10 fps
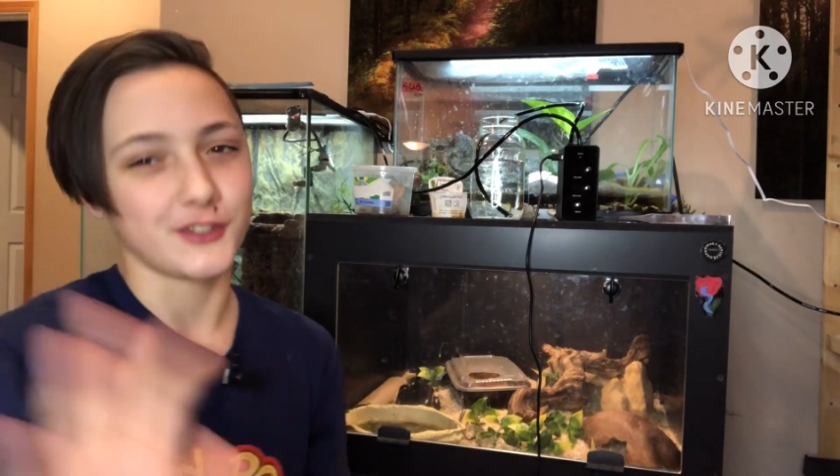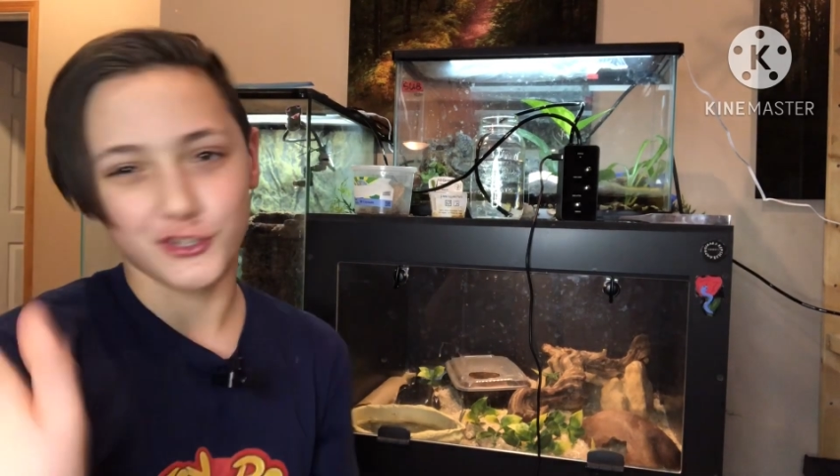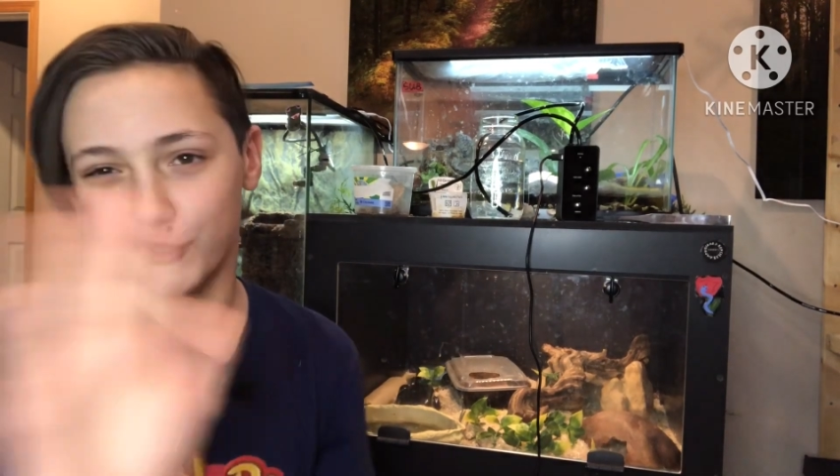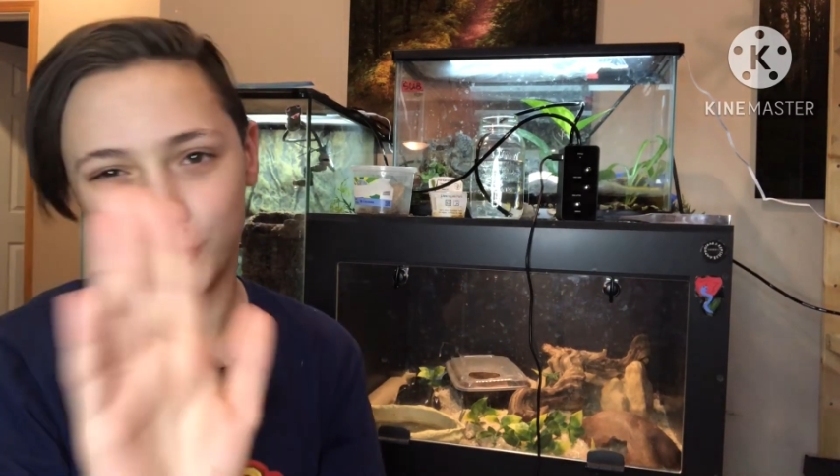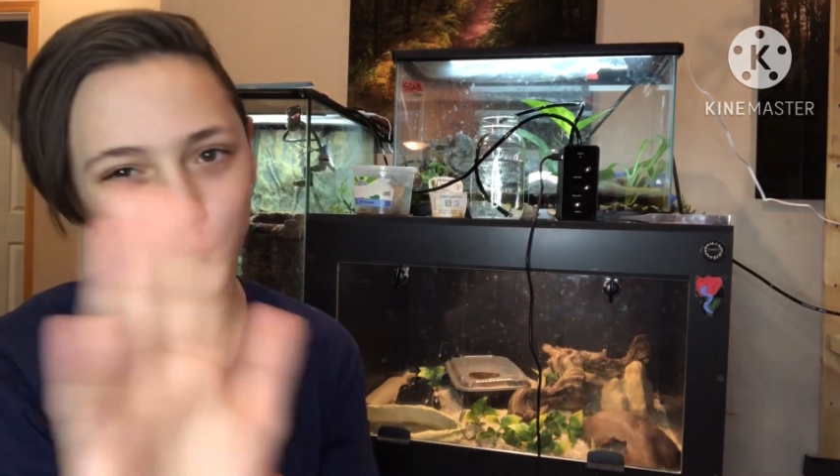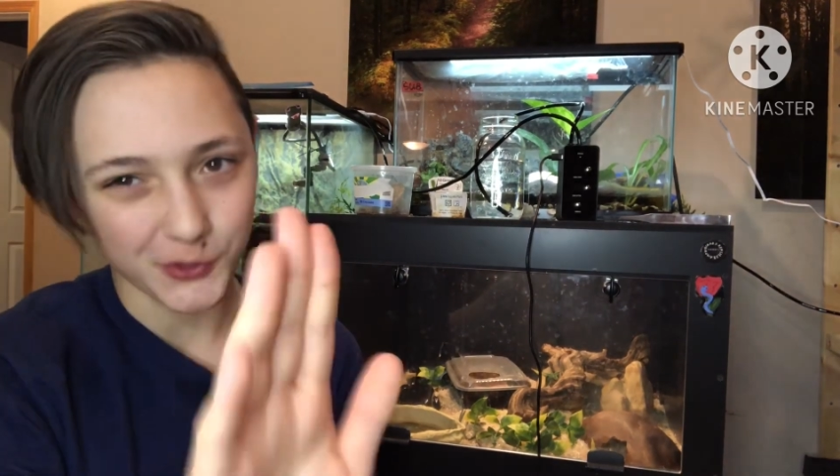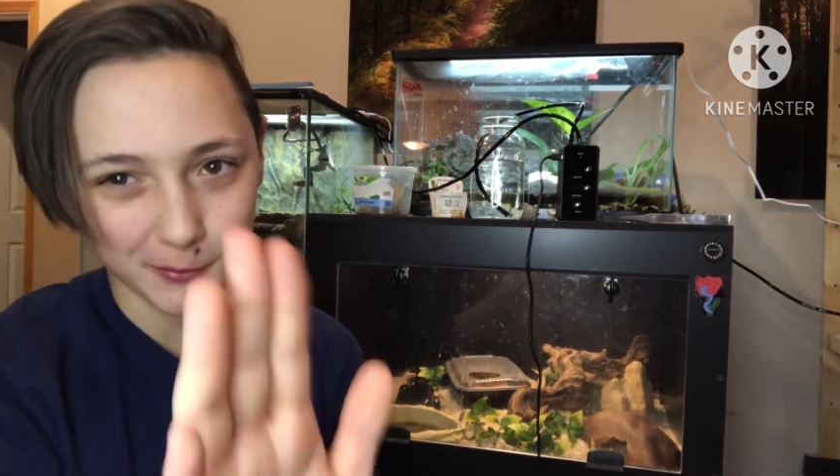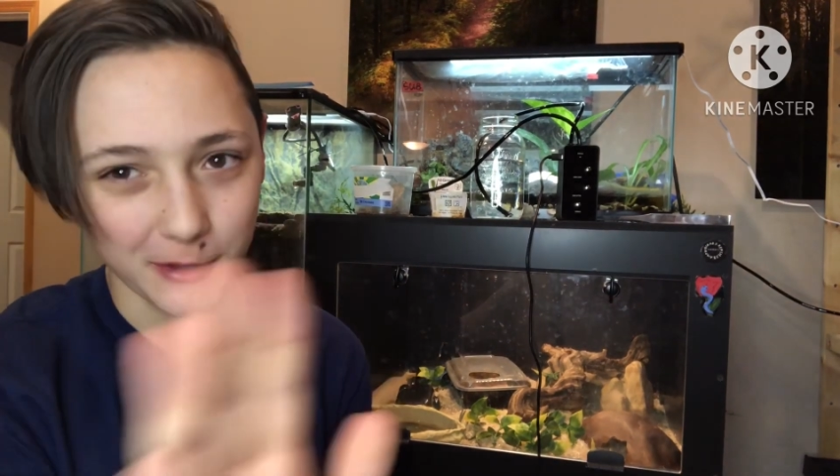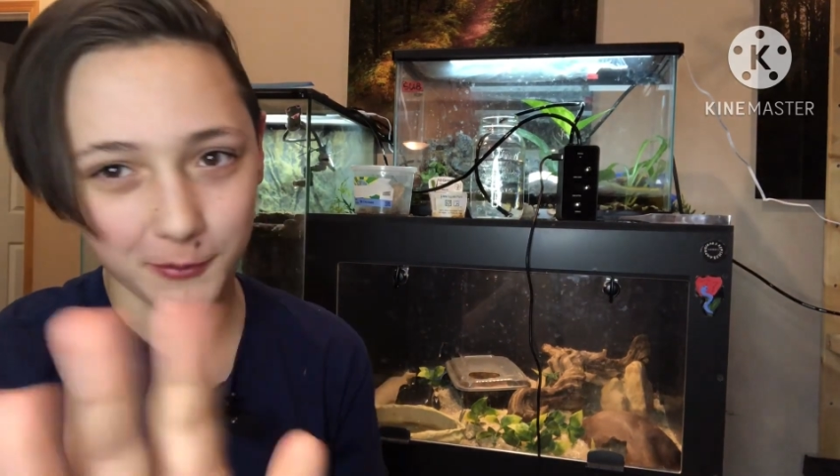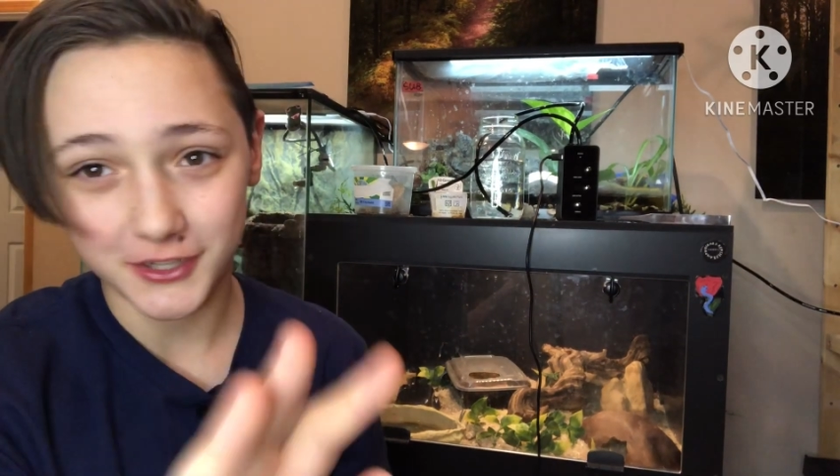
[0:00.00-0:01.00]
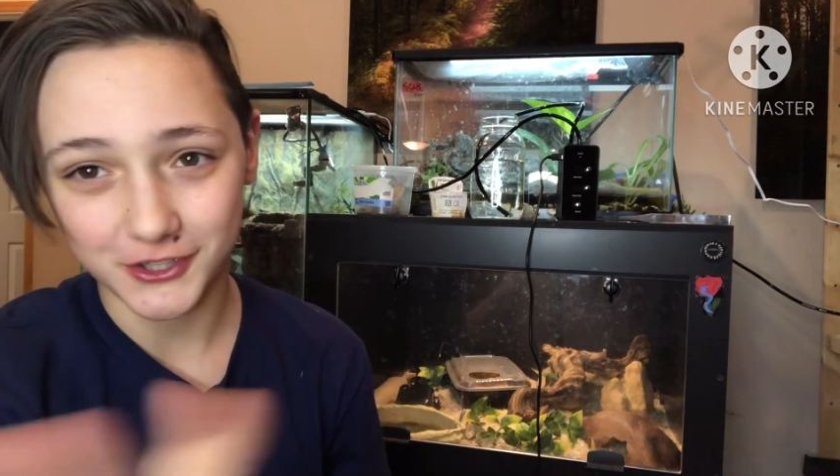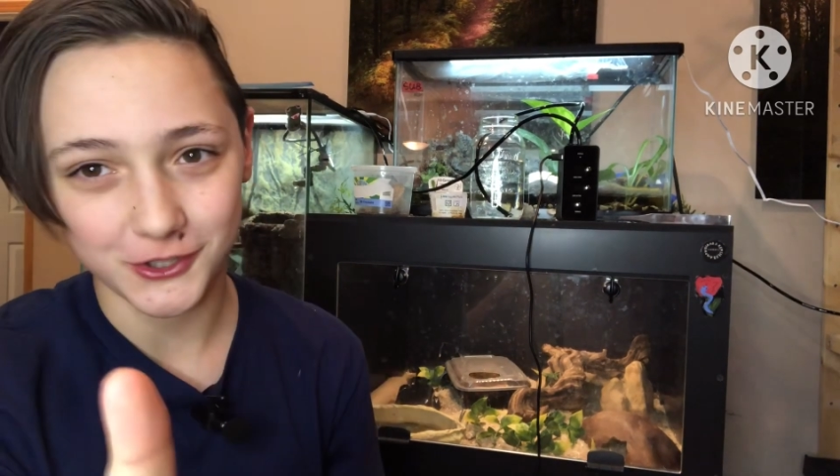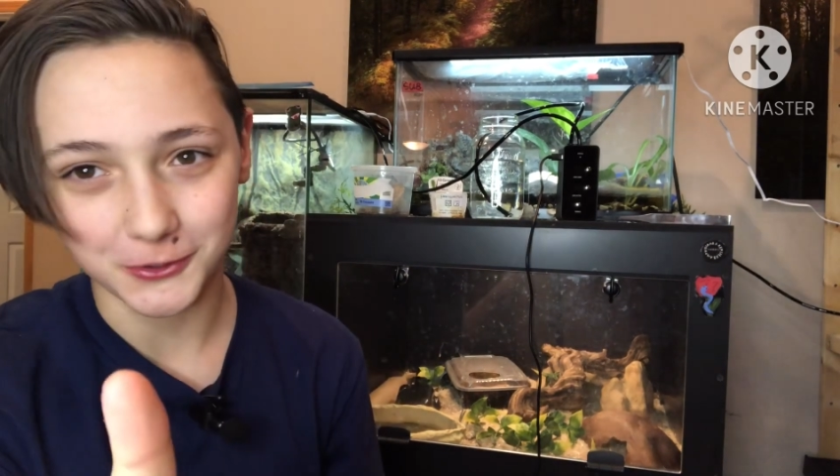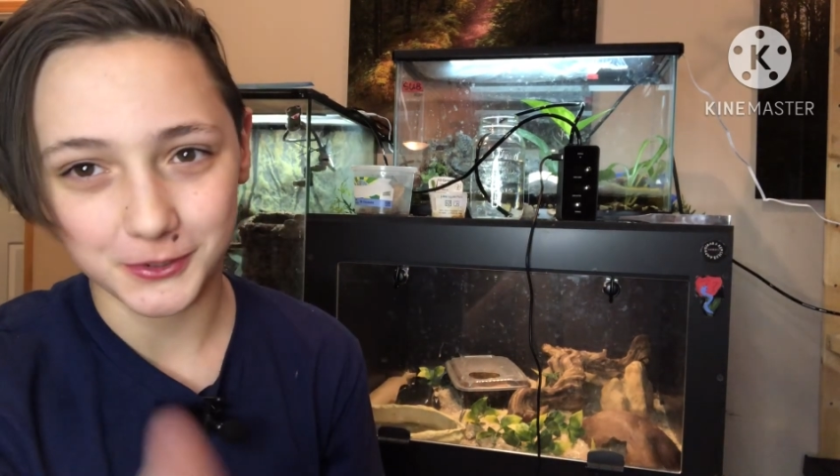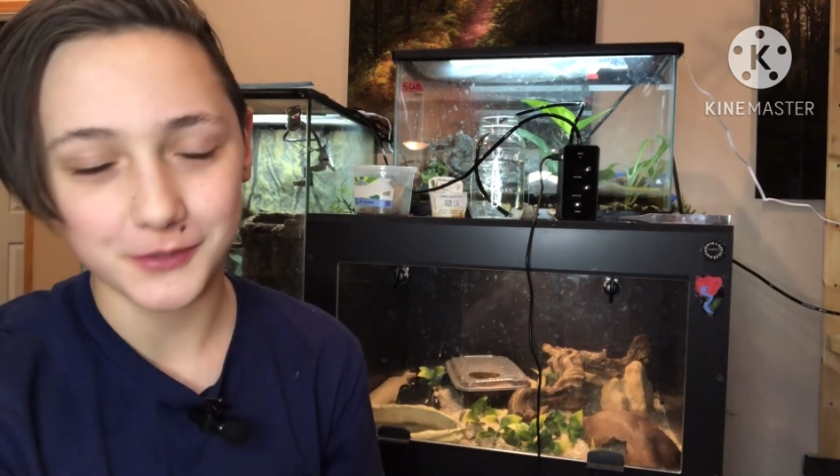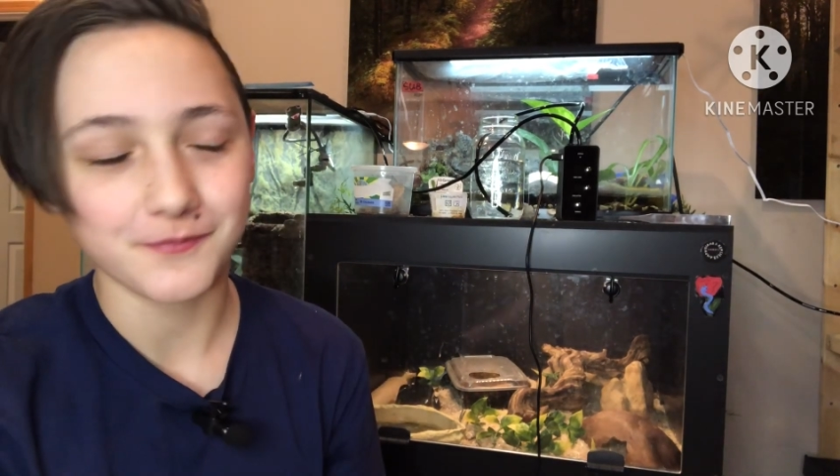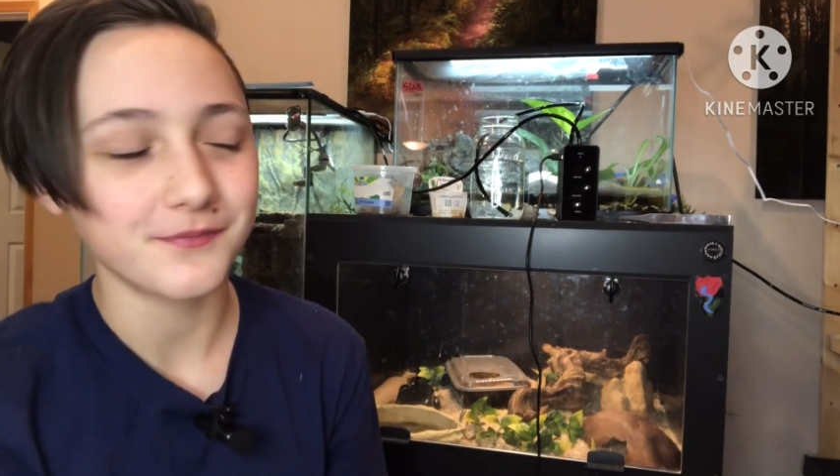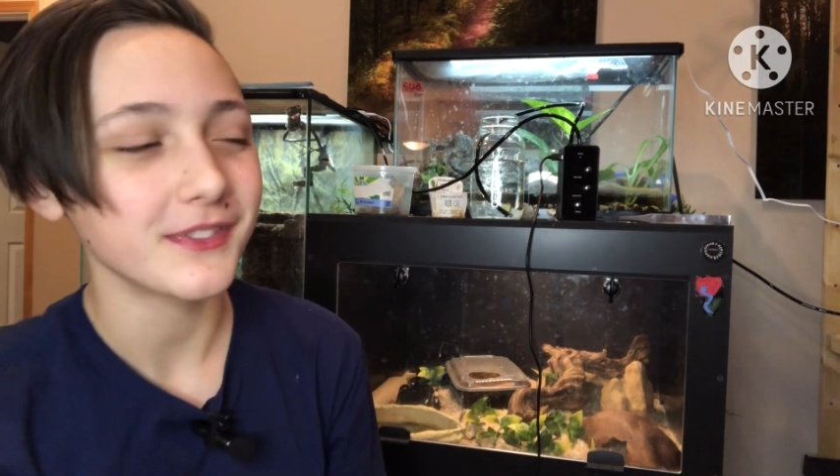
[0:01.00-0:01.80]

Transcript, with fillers: It's jokes, by the way. It's jokes.